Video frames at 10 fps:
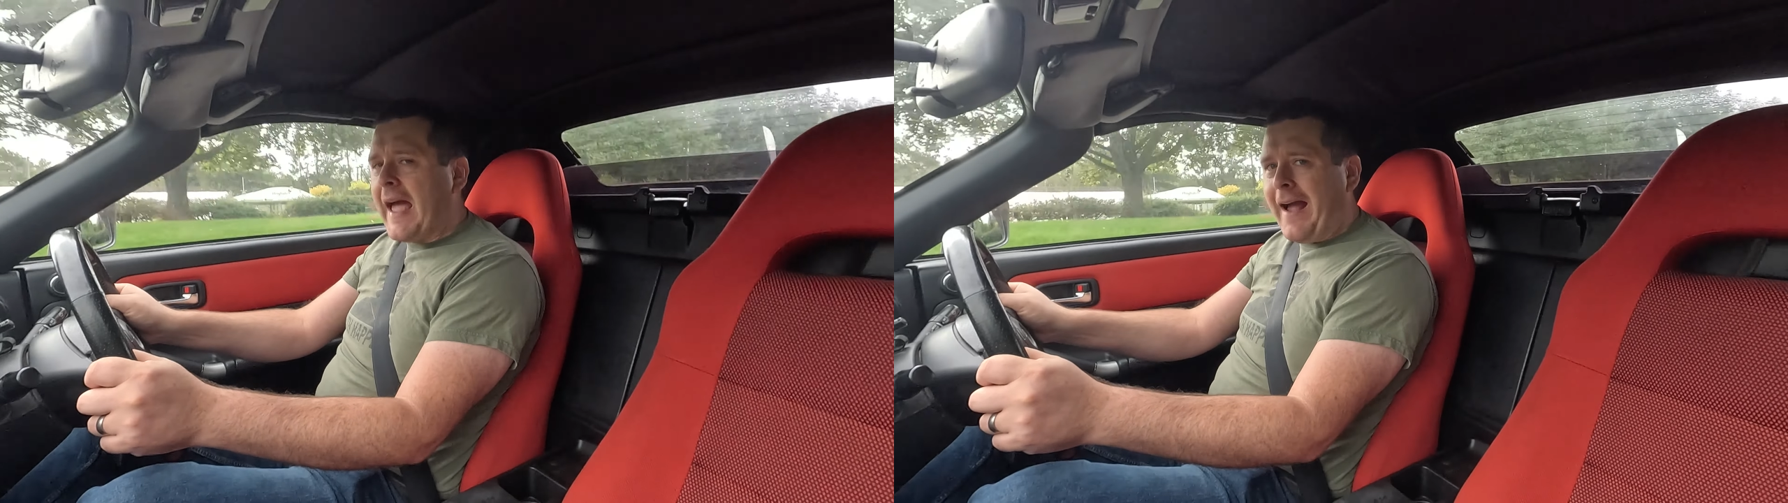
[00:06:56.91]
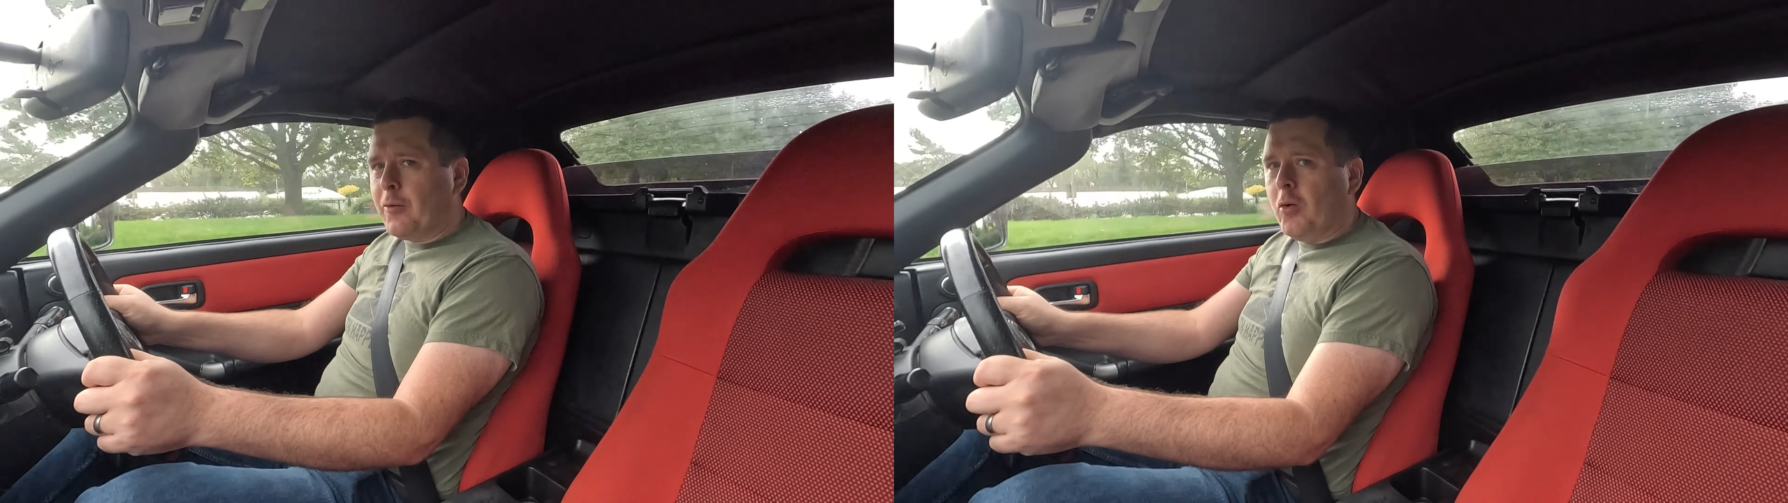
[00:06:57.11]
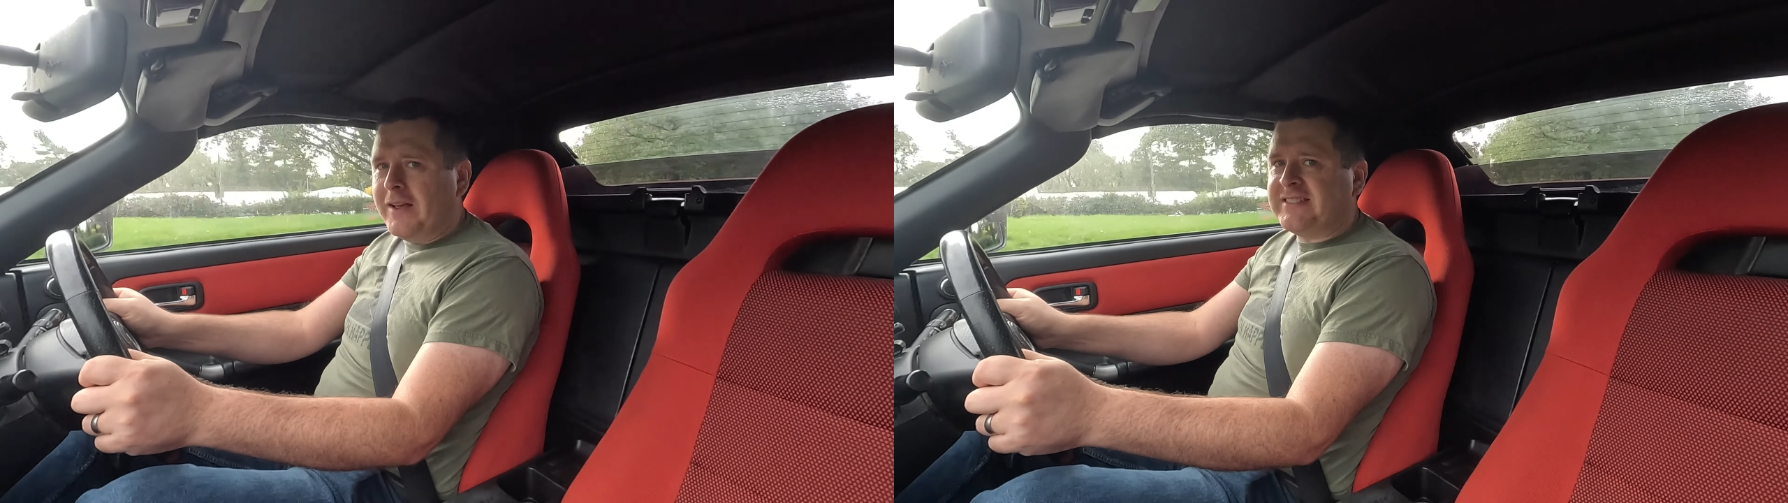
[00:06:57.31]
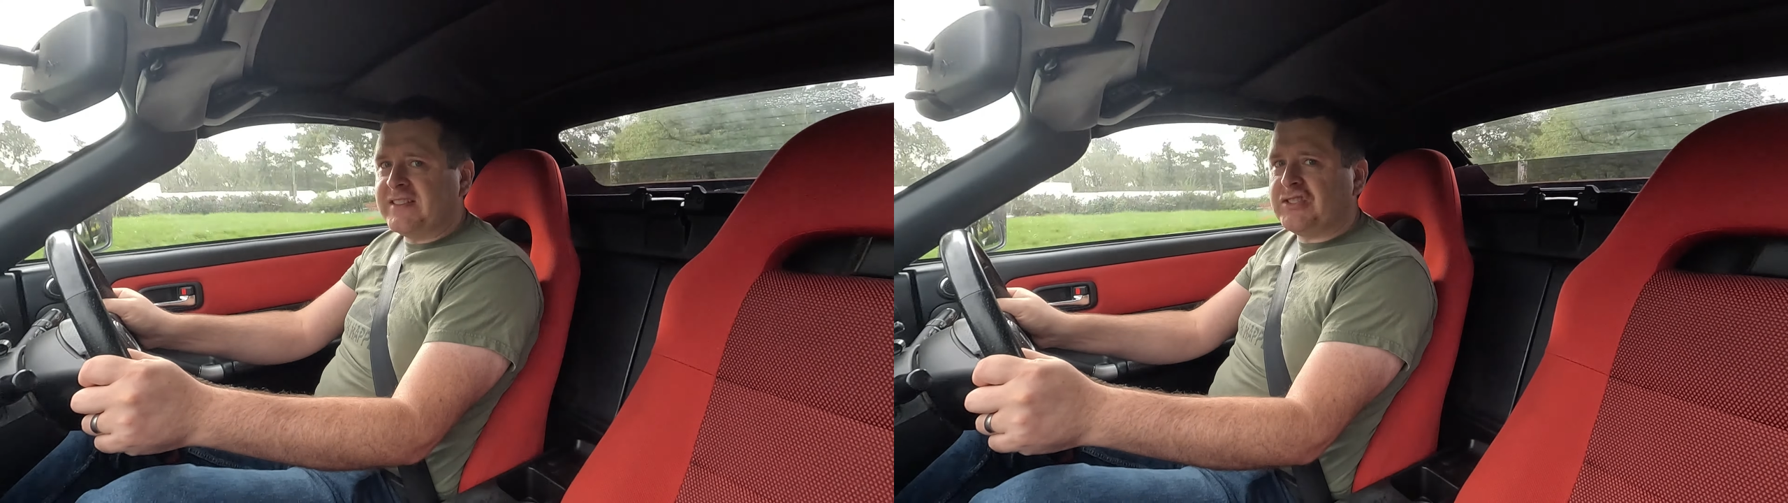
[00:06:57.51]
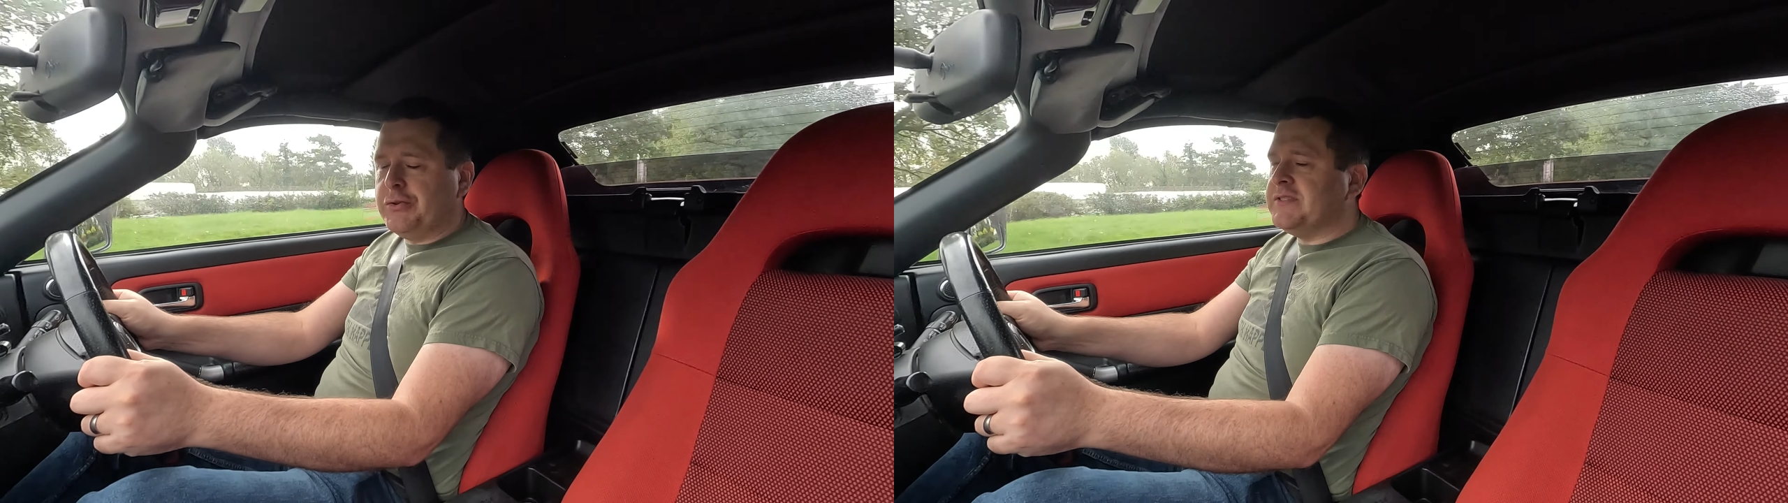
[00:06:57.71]
how long is
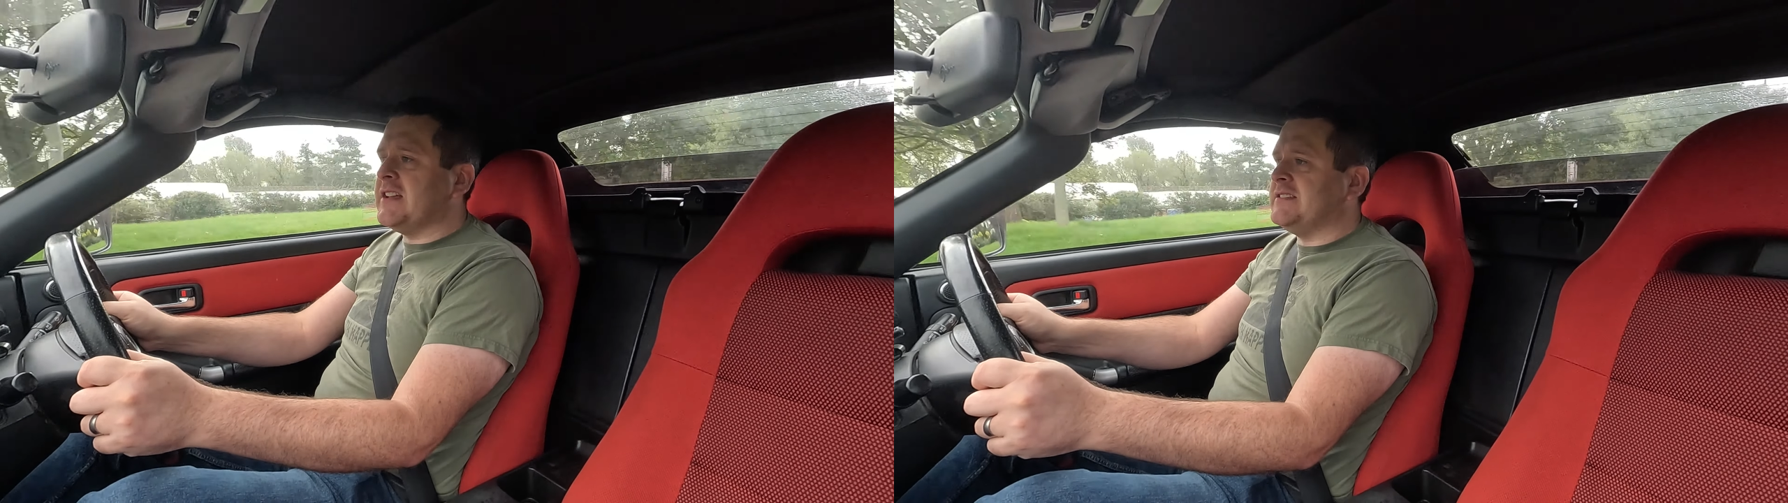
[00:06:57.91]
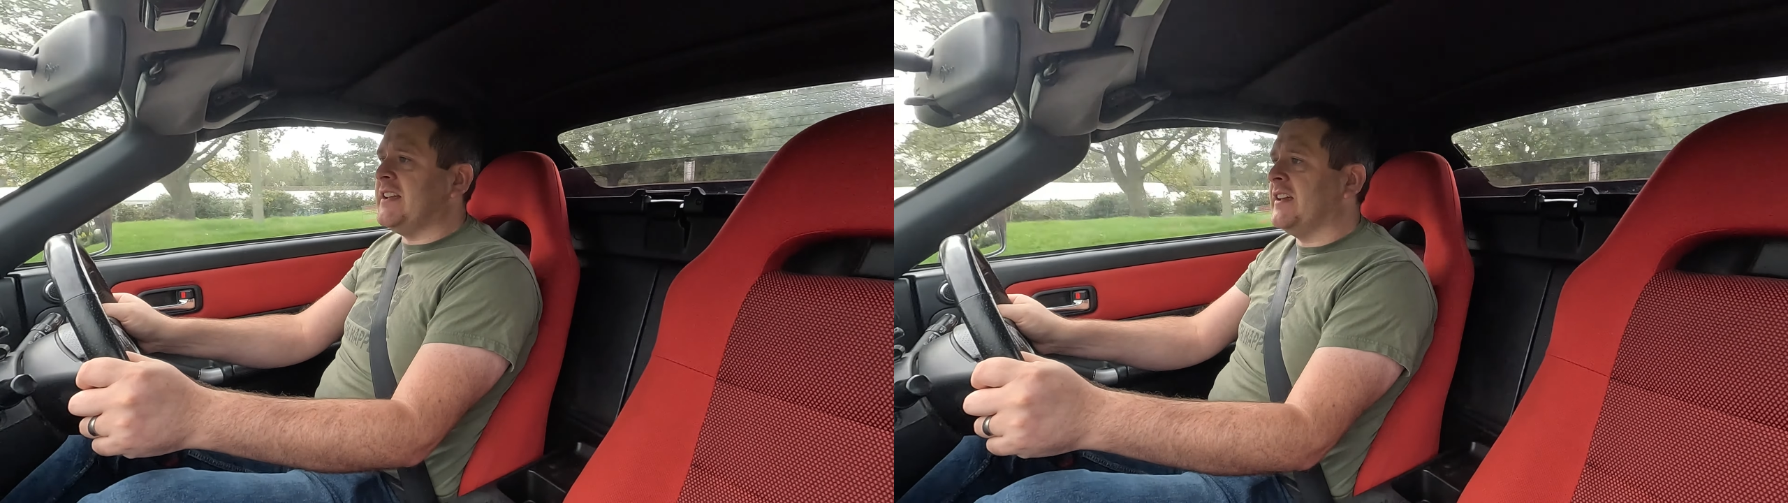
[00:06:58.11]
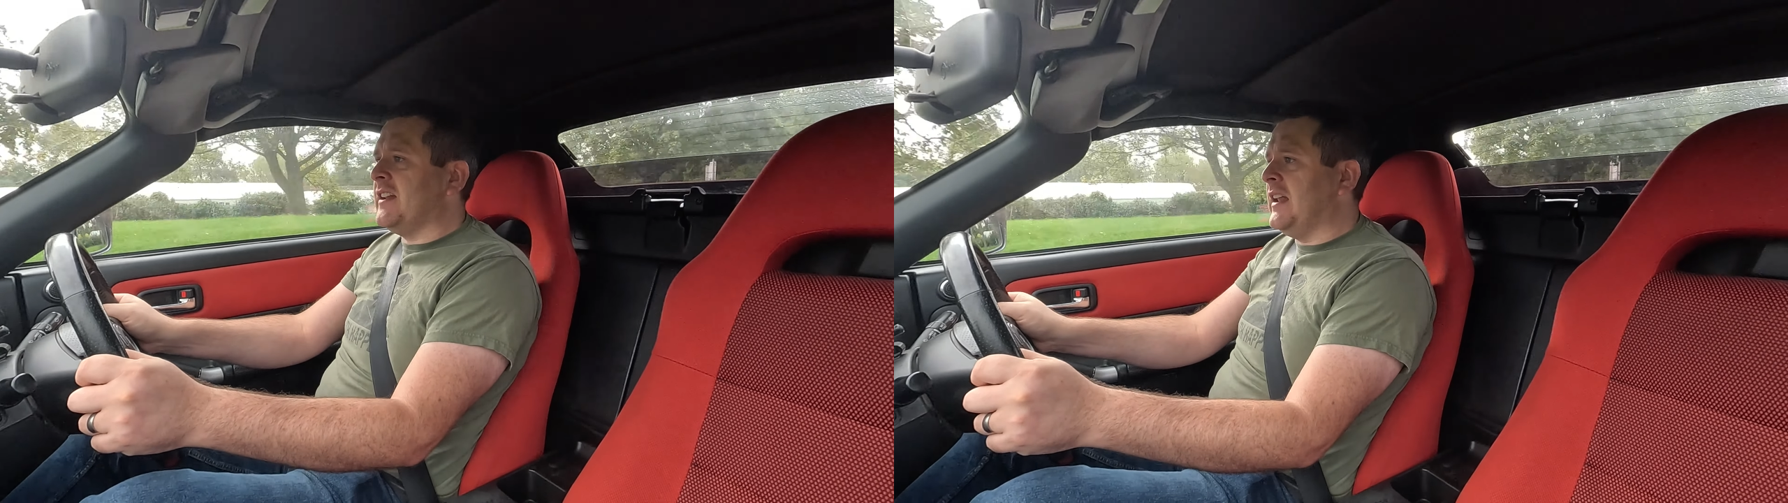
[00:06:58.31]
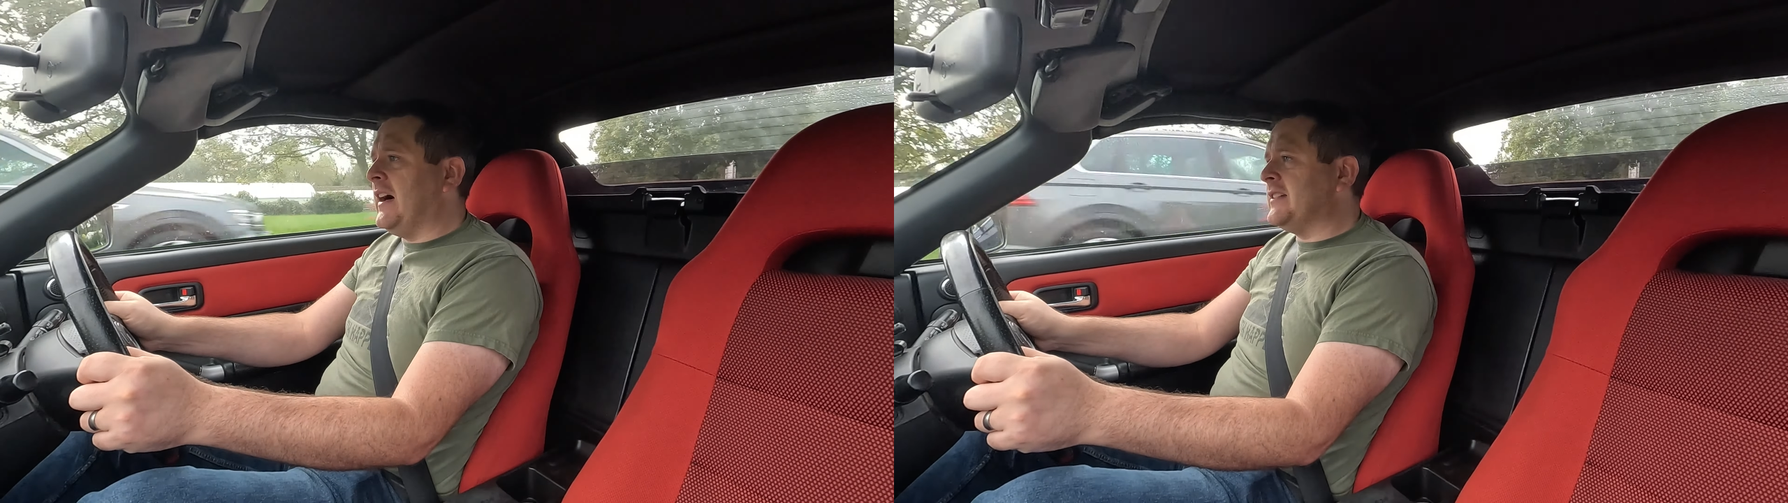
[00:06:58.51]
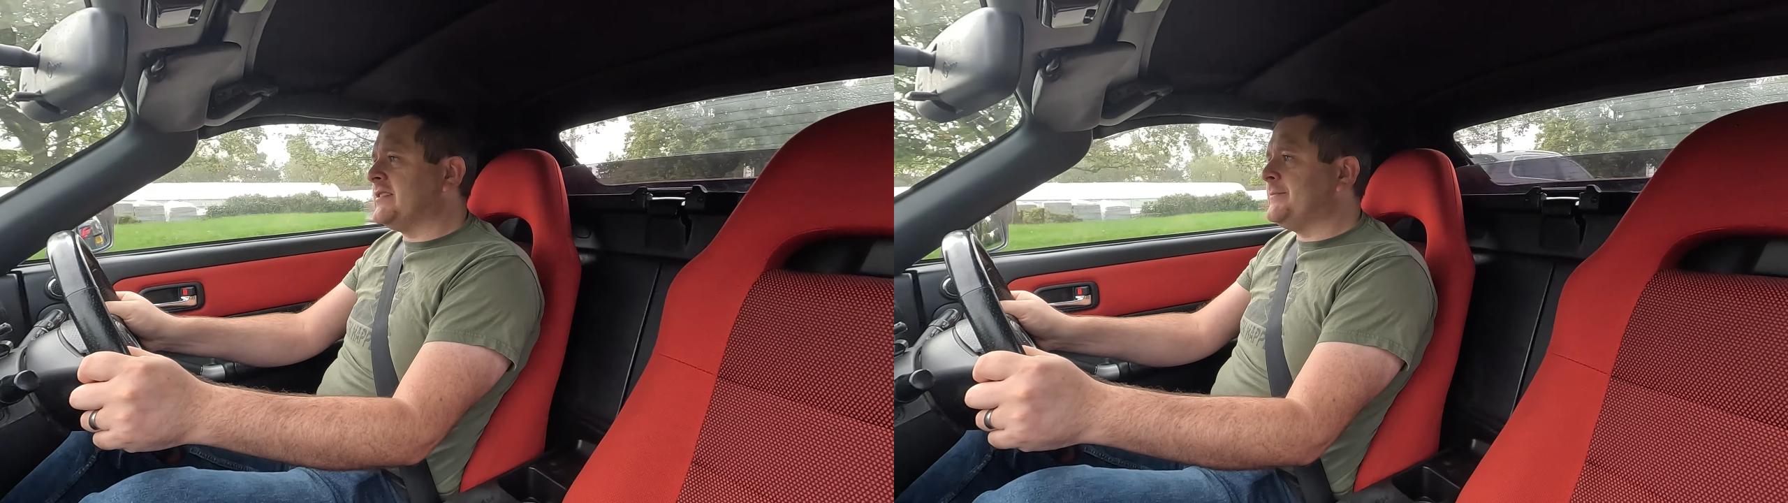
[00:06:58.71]
this 2ZZ going to
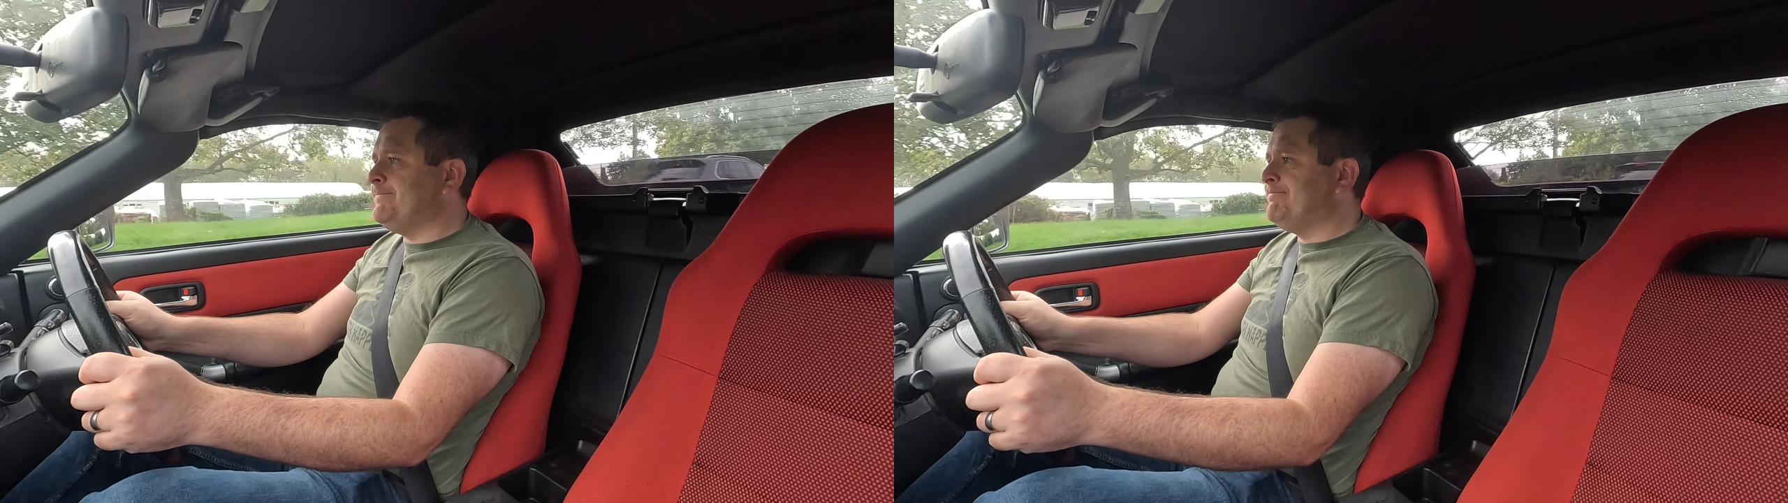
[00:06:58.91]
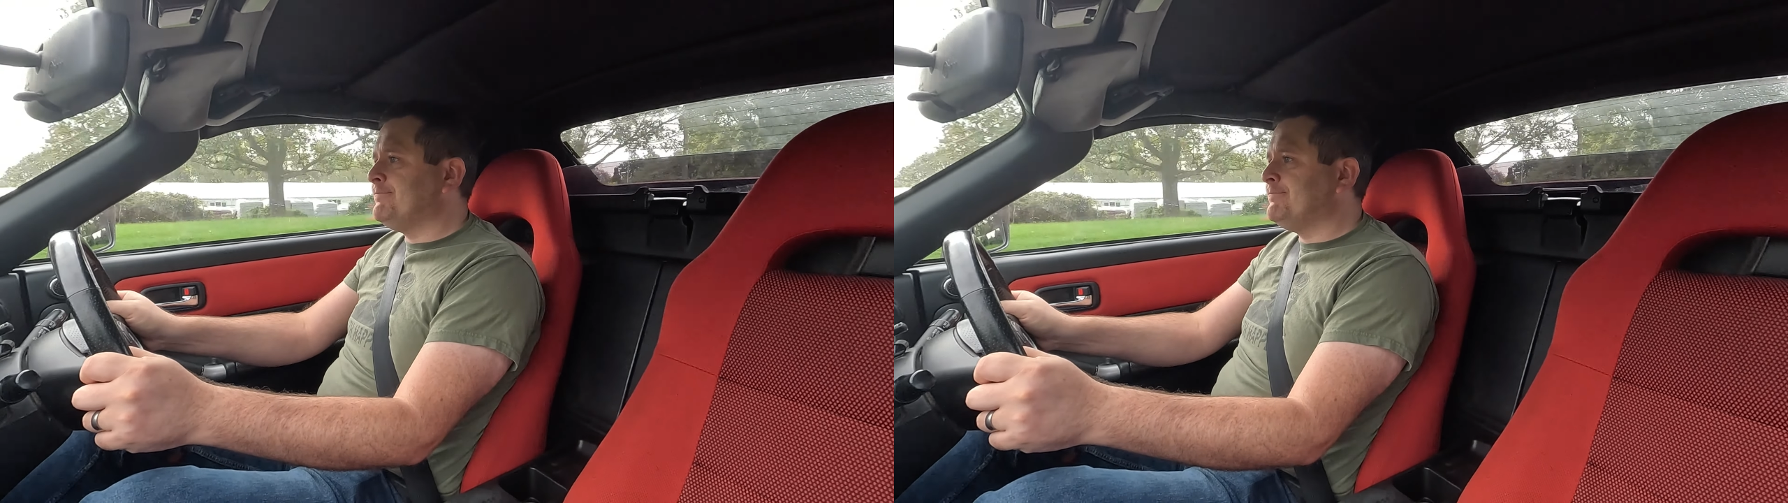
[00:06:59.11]
last.